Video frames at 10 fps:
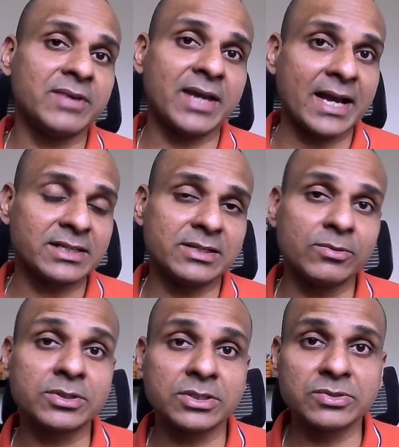when we
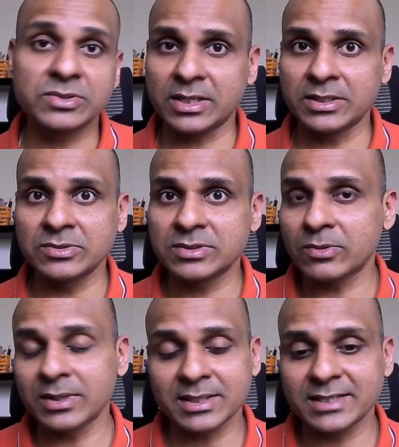actually want to use, uh,
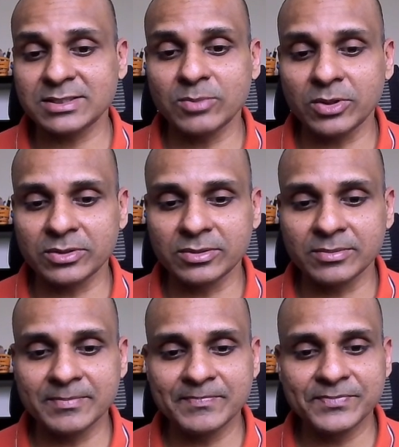use the quantized
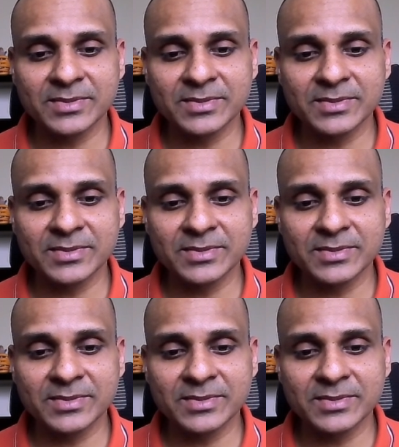model.